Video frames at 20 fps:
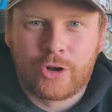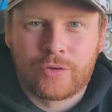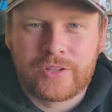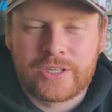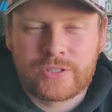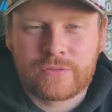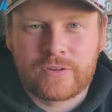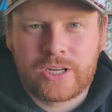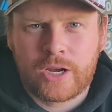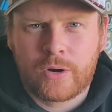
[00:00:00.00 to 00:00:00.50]

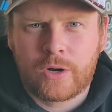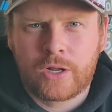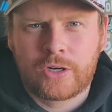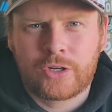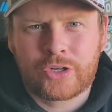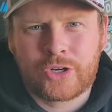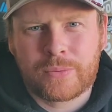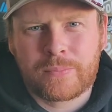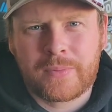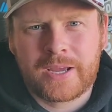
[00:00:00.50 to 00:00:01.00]
this video, I'll
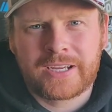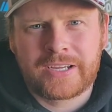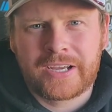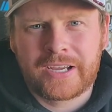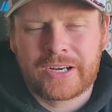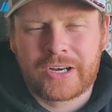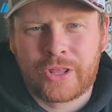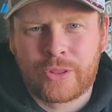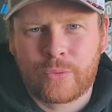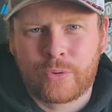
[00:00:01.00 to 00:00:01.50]
look at
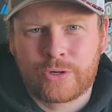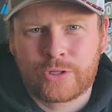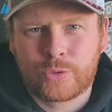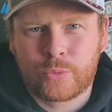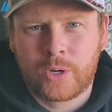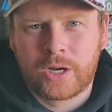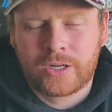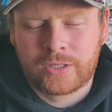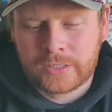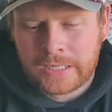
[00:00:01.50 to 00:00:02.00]
making another one as
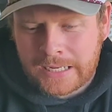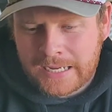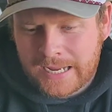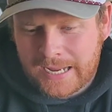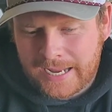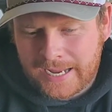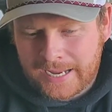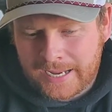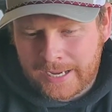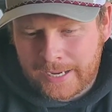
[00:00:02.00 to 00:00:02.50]
well.
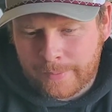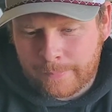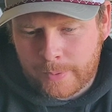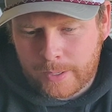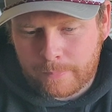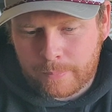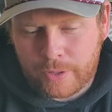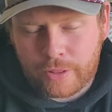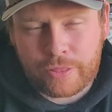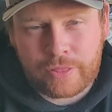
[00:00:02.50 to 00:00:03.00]

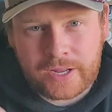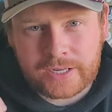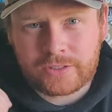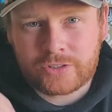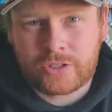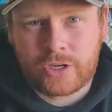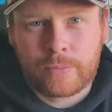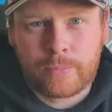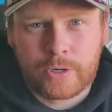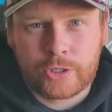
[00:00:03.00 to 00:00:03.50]
But thanks
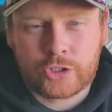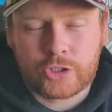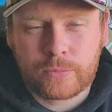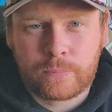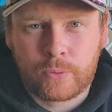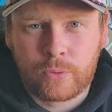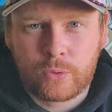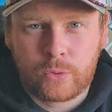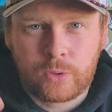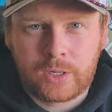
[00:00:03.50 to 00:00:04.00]
so much to
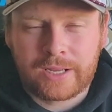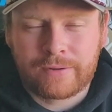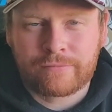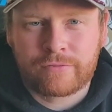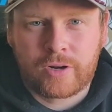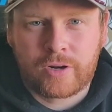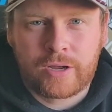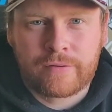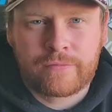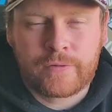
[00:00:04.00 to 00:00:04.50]
Paul
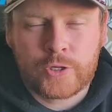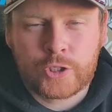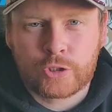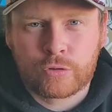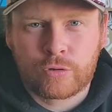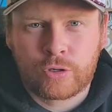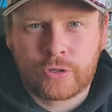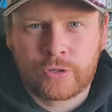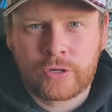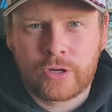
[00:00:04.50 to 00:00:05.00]
and Fly
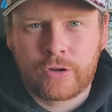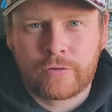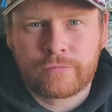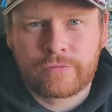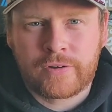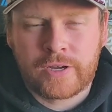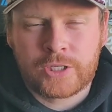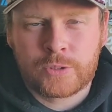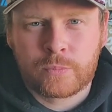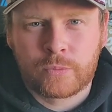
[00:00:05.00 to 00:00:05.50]
Fisher on
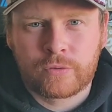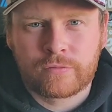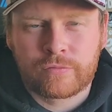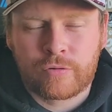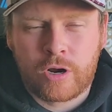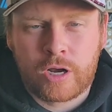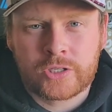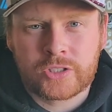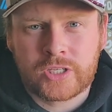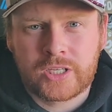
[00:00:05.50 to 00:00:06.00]
Facebook
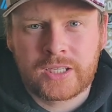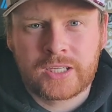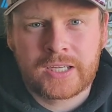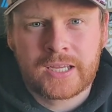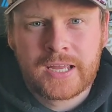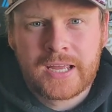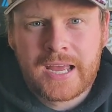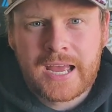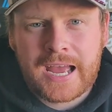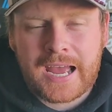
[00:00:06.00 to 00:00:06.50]
for asking.